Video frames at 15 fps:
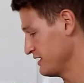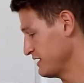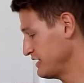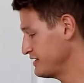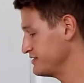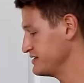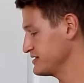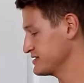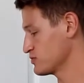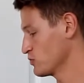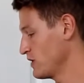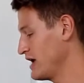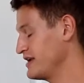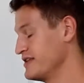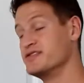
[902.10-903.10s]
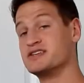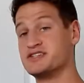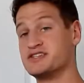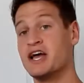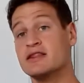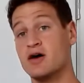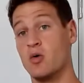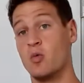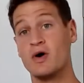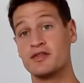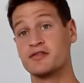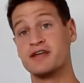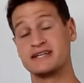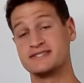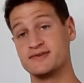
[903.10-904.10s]
in this red and this yellow,
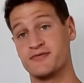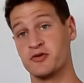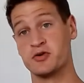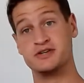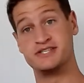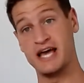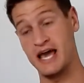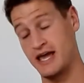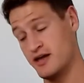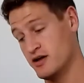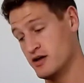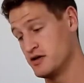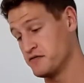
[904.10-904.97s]
whether that's for a day,